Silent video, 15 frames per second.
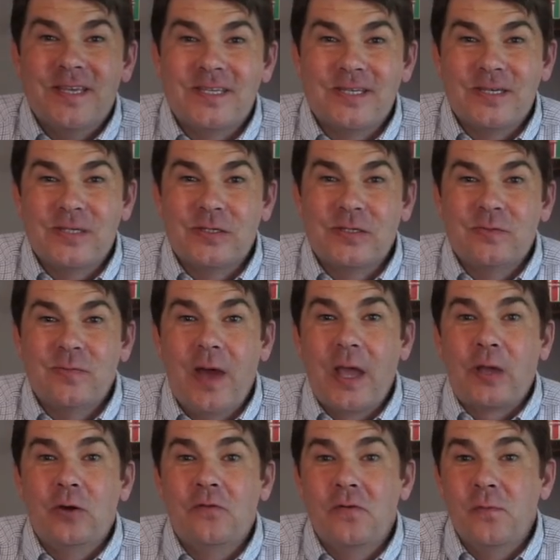this is
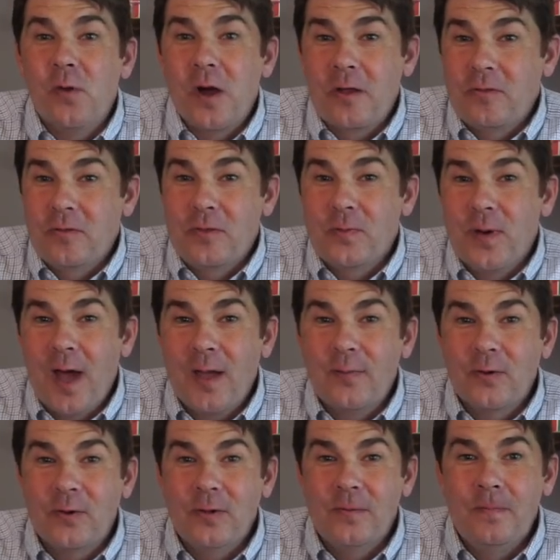Michael from Walk Through the
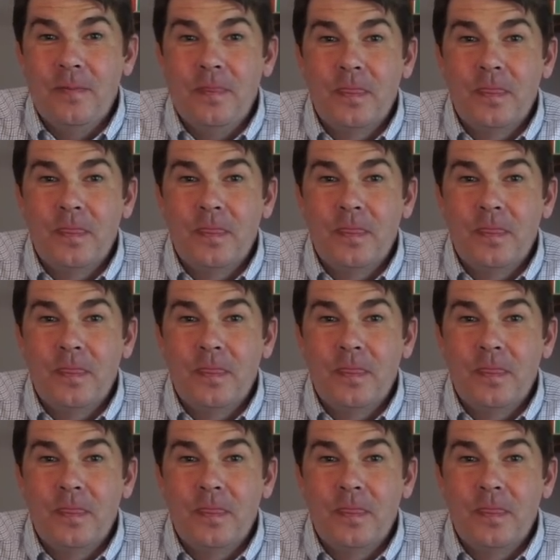Bible.